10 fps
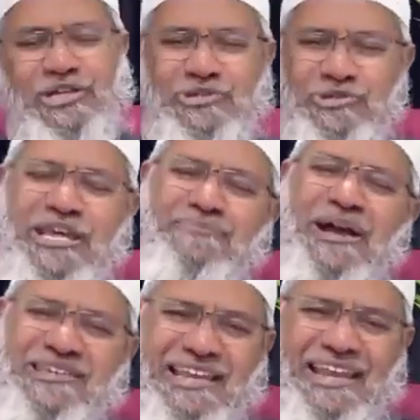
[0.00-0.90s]
Today,
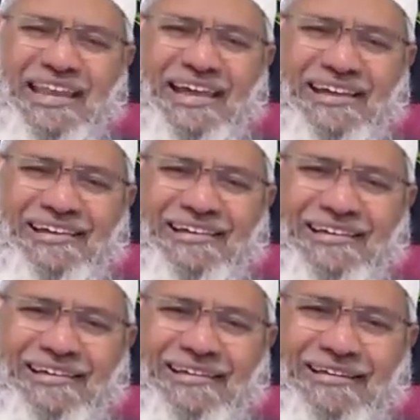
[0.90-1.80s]
mashallah,
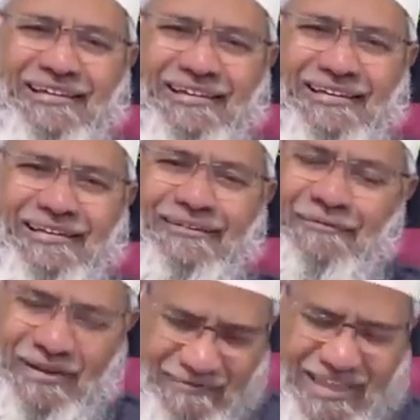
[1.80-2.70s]

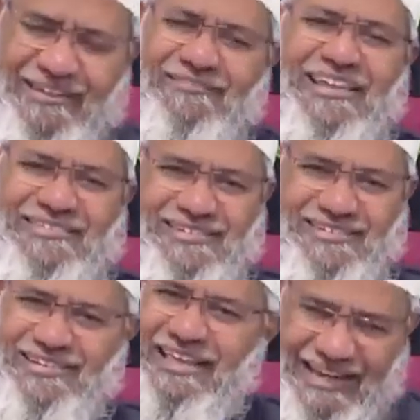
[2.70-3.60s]
when we give
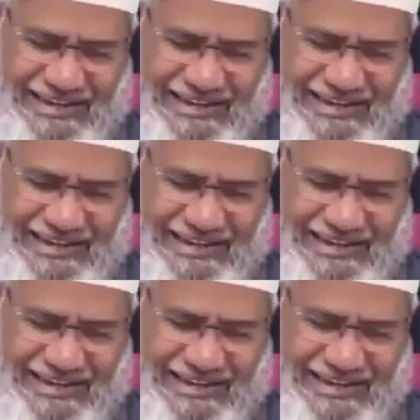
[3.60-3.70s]
lectures in